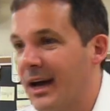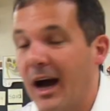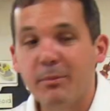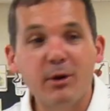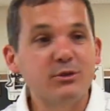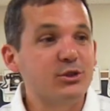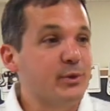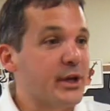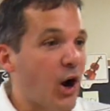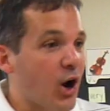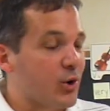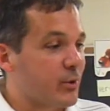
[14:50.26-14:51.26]
about doing
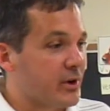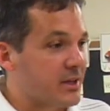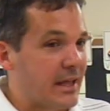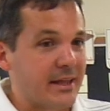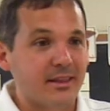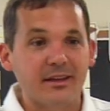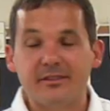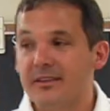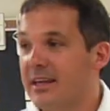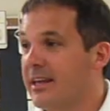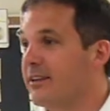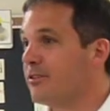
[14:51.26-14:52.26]
artwork like this
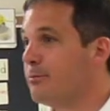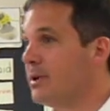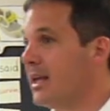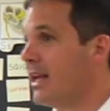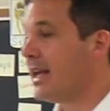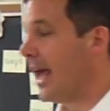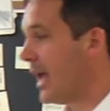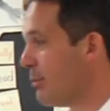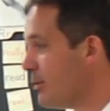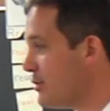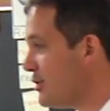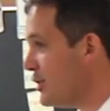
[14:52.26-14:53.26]
is being
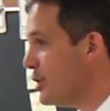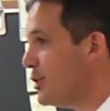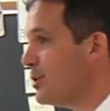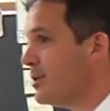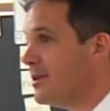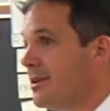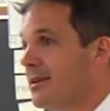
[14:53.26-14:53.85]
able to